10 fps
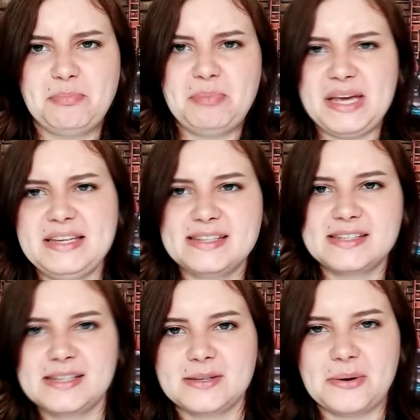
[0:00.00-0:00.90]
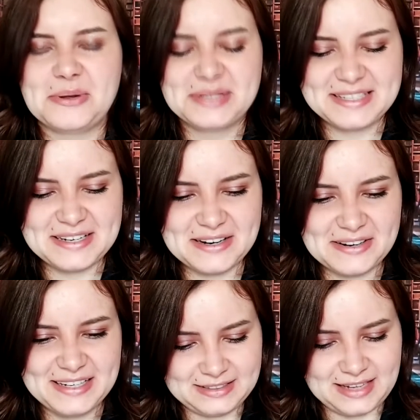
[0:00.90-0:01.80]
pasted on
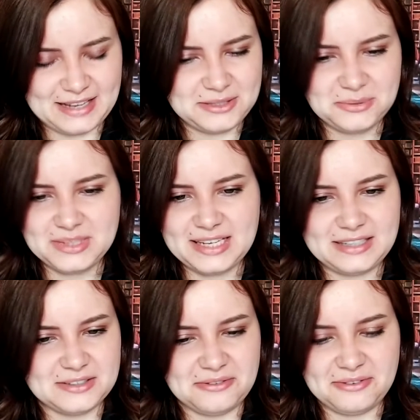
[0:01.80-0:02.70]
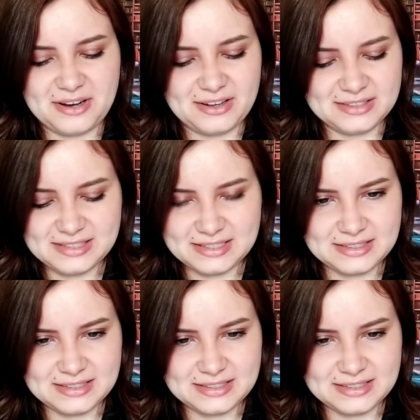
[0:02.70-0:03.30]
there. I don't like the font,